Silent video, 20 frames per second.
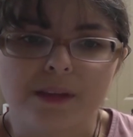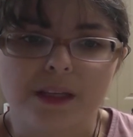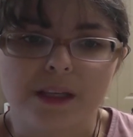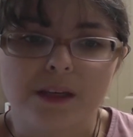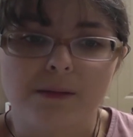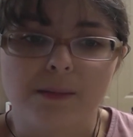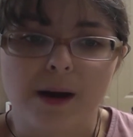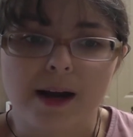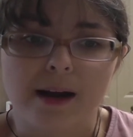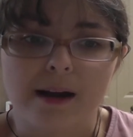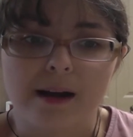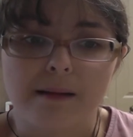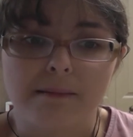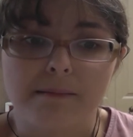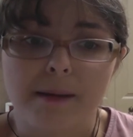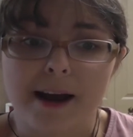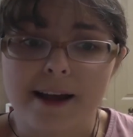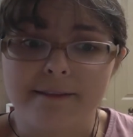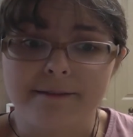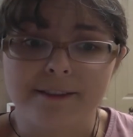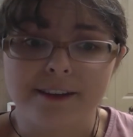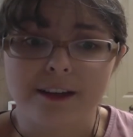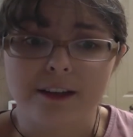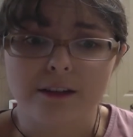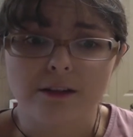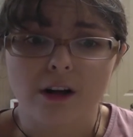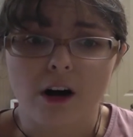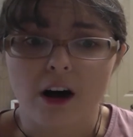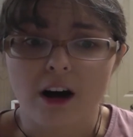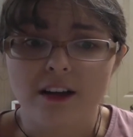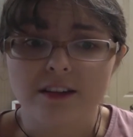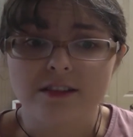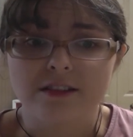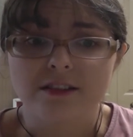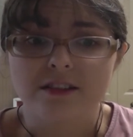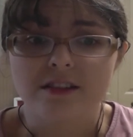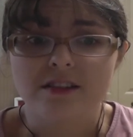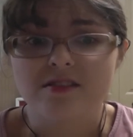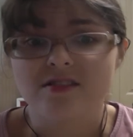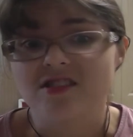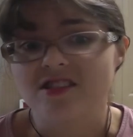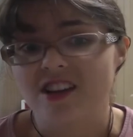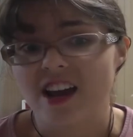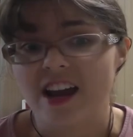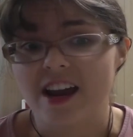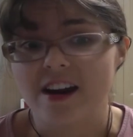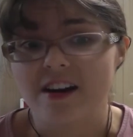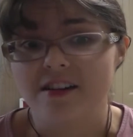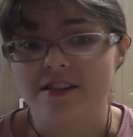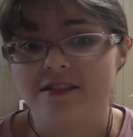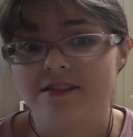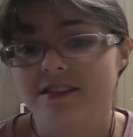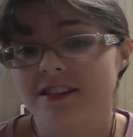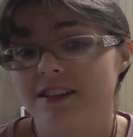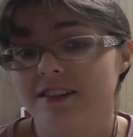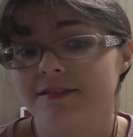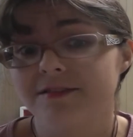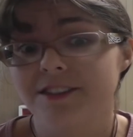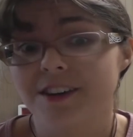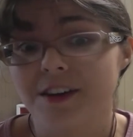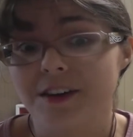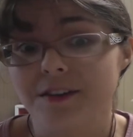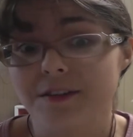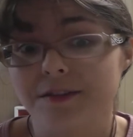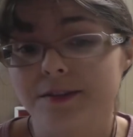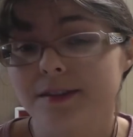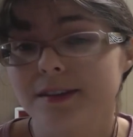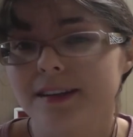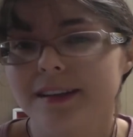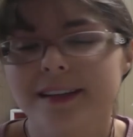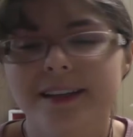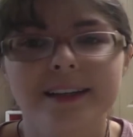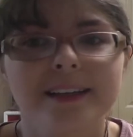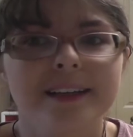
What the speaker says: You might feel lost, scared, confused.